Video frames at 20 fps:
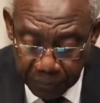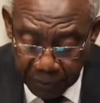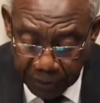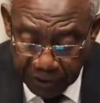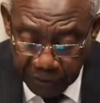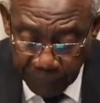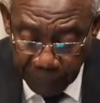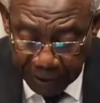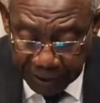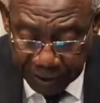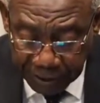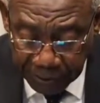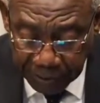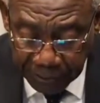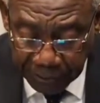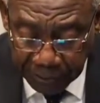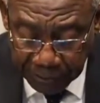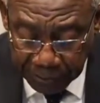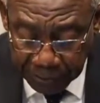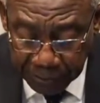
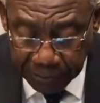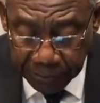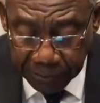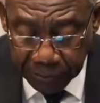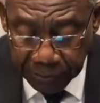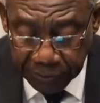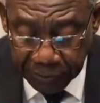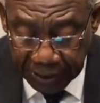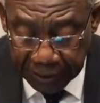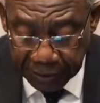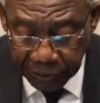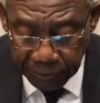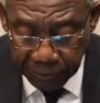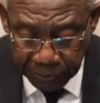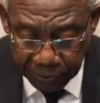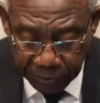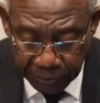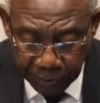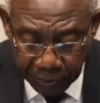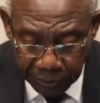Special
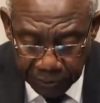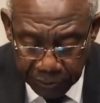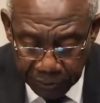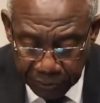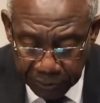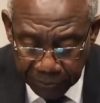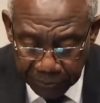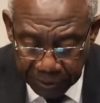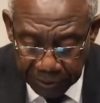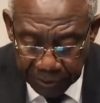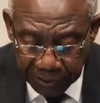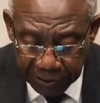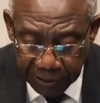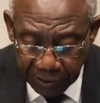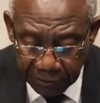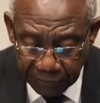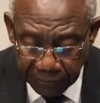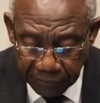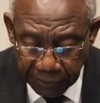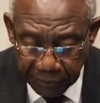gratitude goes to the Minister
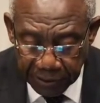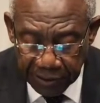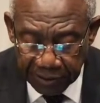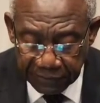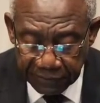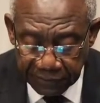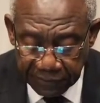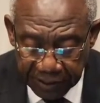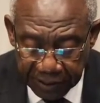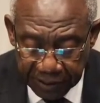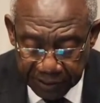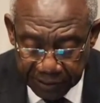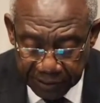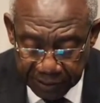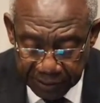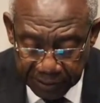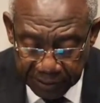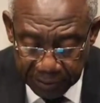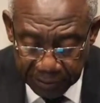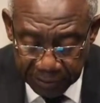of Foreign Affairs
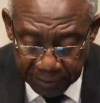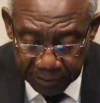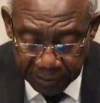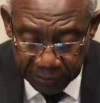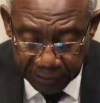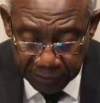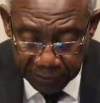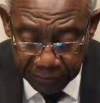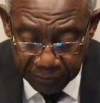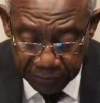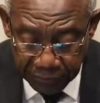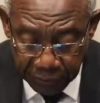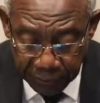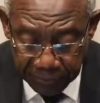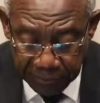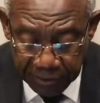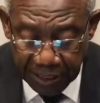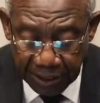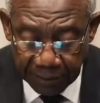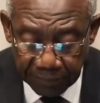
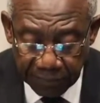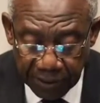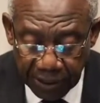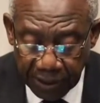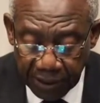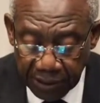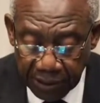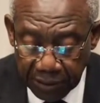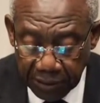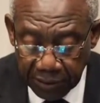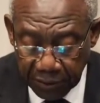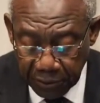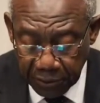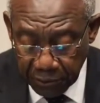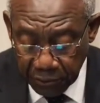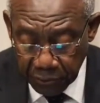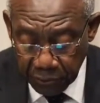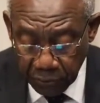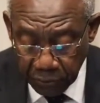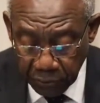from Zambia,
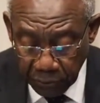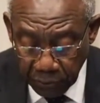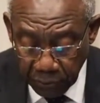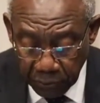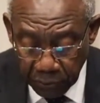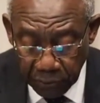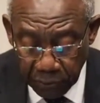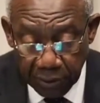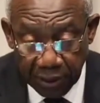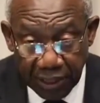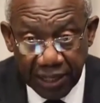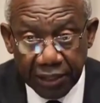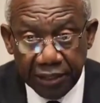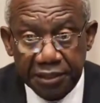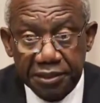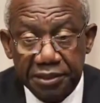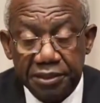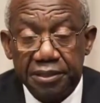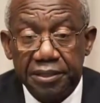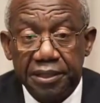who
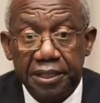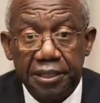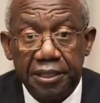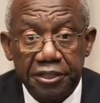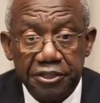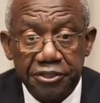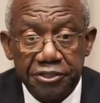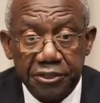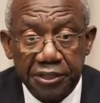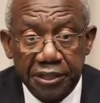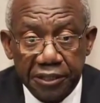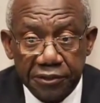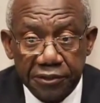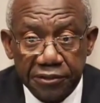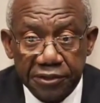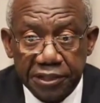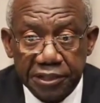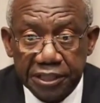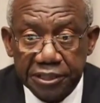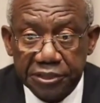led the initial
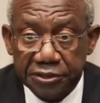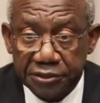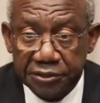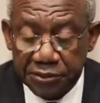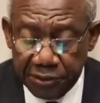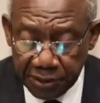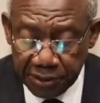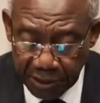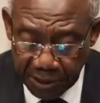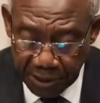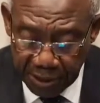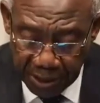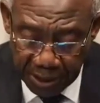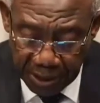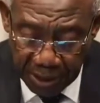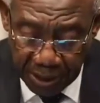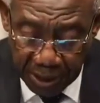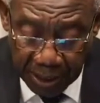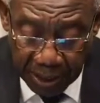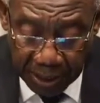negotiations
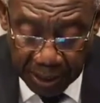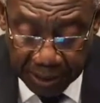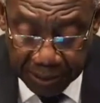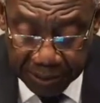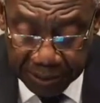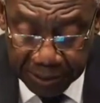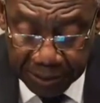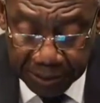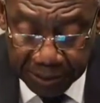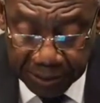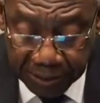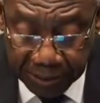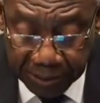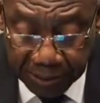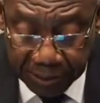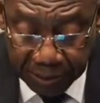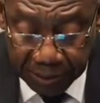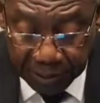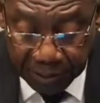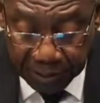and
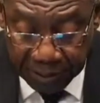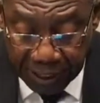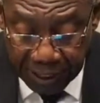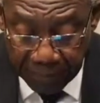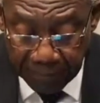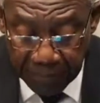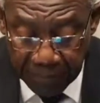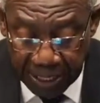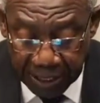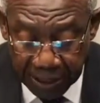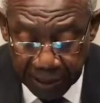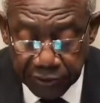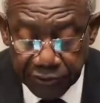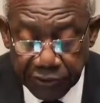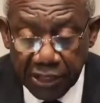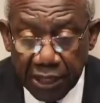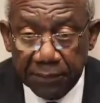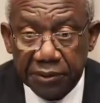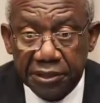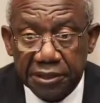came back to
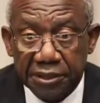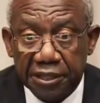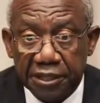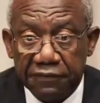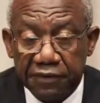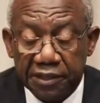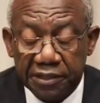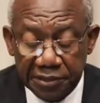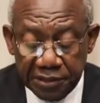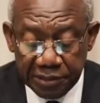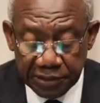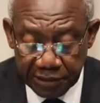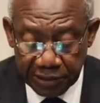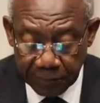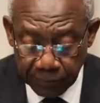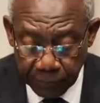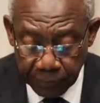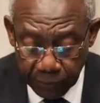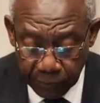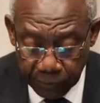come and give us the
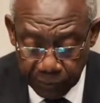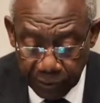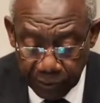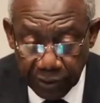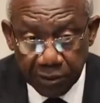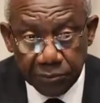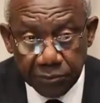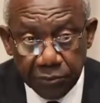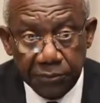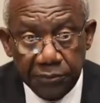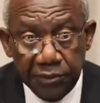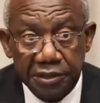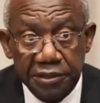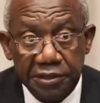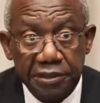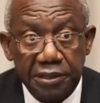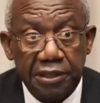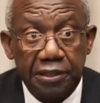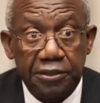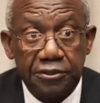support. Honorable
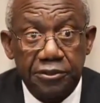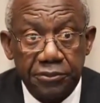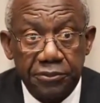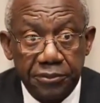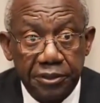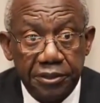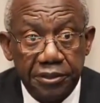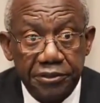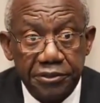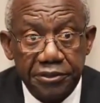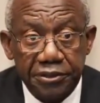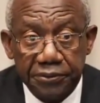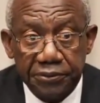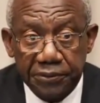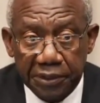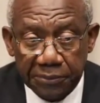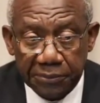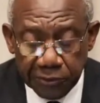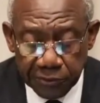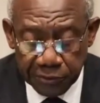Minister and your ministry,
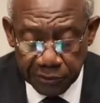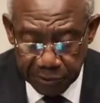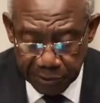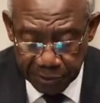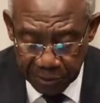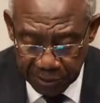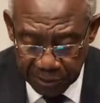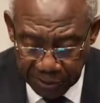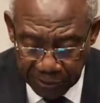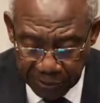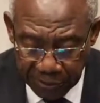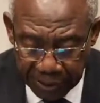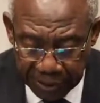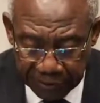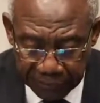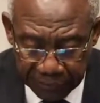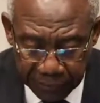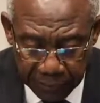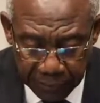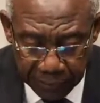we are most
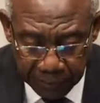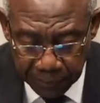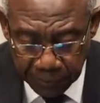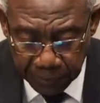grateful.